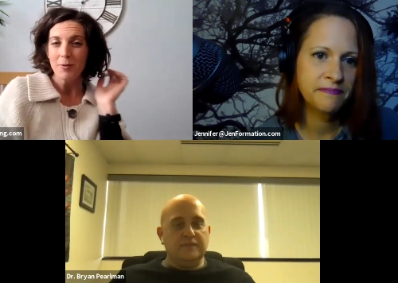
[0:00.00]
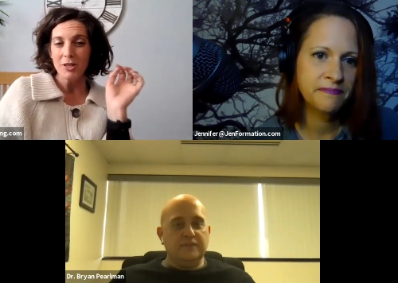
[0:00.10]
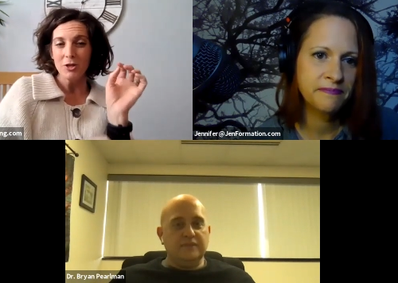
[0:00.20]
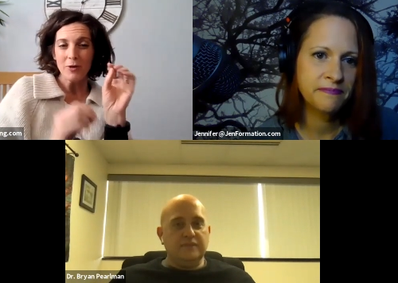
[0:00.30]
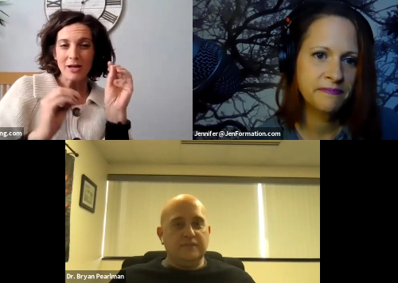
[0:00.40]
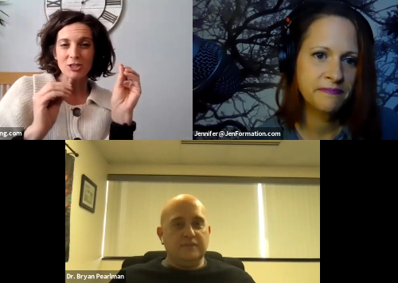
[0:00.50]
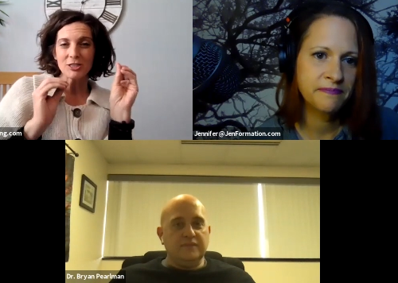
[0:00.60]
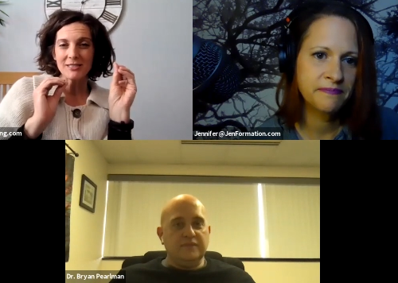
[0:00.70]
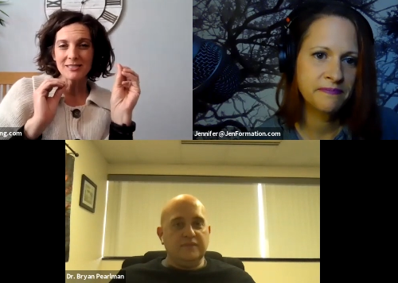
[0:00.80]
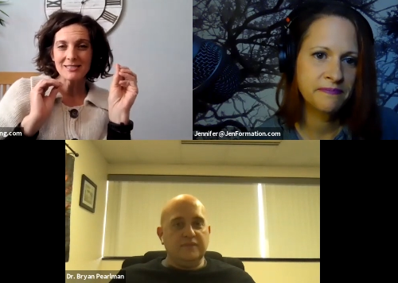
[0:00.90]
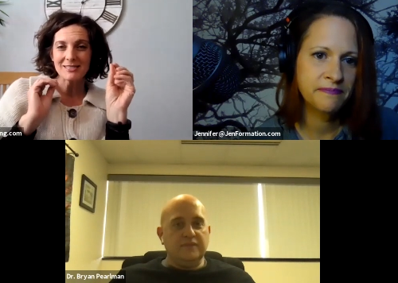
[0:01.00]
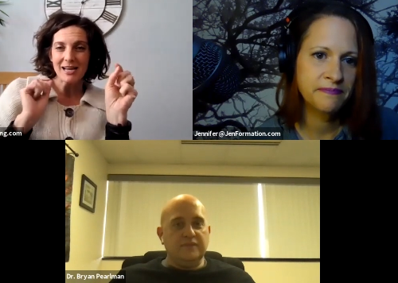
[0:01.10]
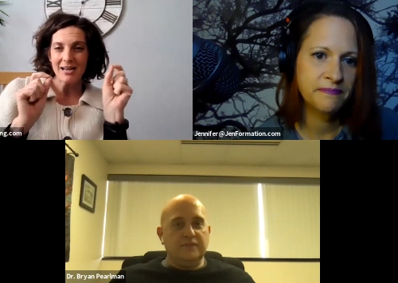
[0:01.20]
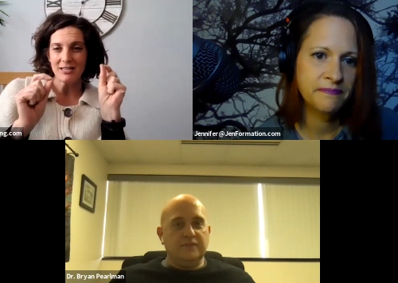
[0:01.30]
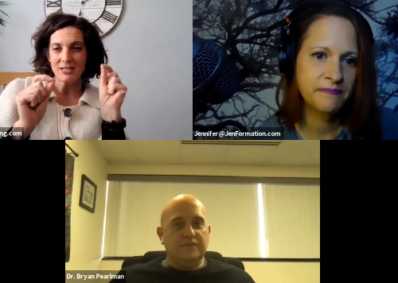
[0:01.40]
Speaker 1: but you actually
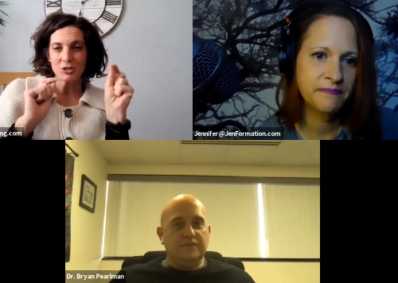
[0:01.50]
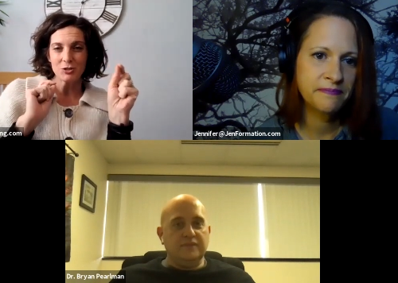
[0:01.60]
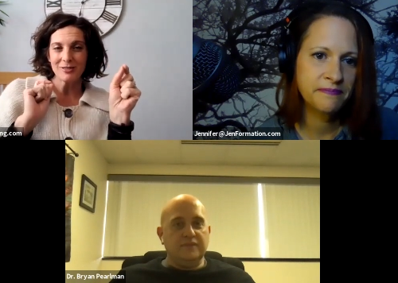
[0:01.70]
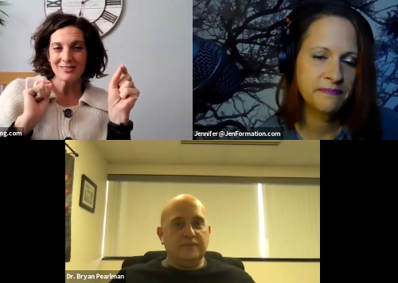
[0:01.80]
tied into